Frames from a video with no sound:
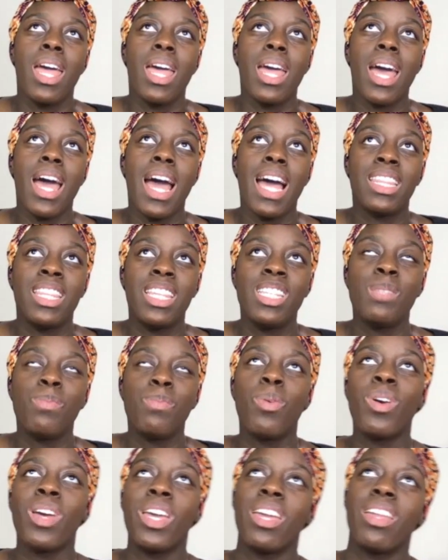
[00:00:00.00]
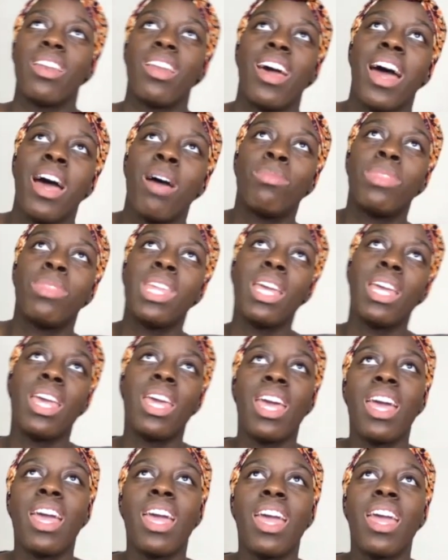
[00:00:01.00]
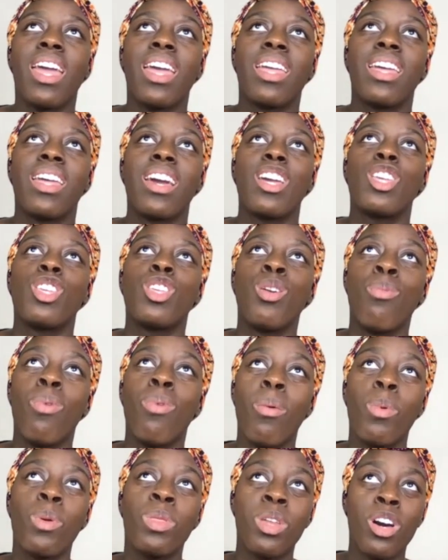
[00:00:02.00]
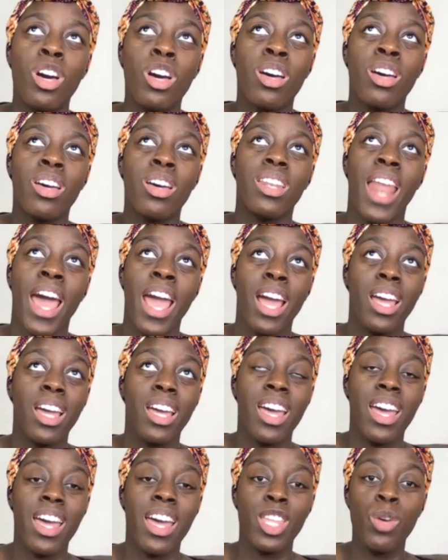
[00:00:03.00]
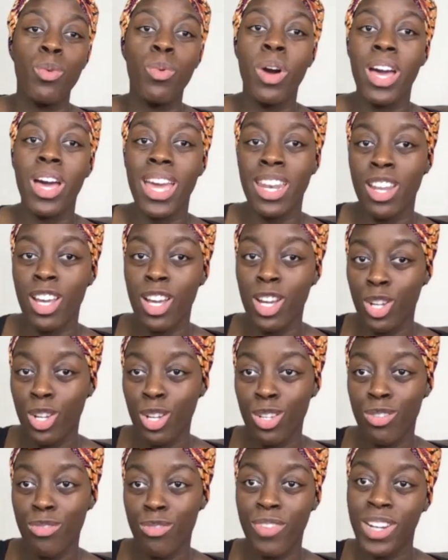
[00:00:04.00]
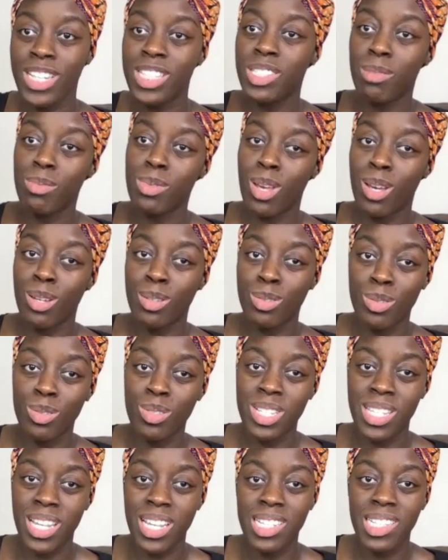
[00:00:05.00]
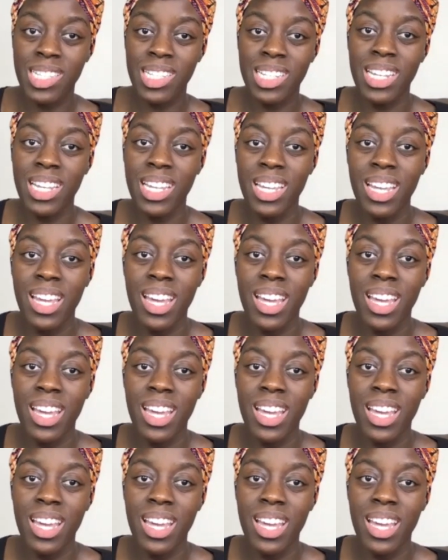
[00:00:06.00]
at this point, I'm thinking you were in a good friendship circle, essentially.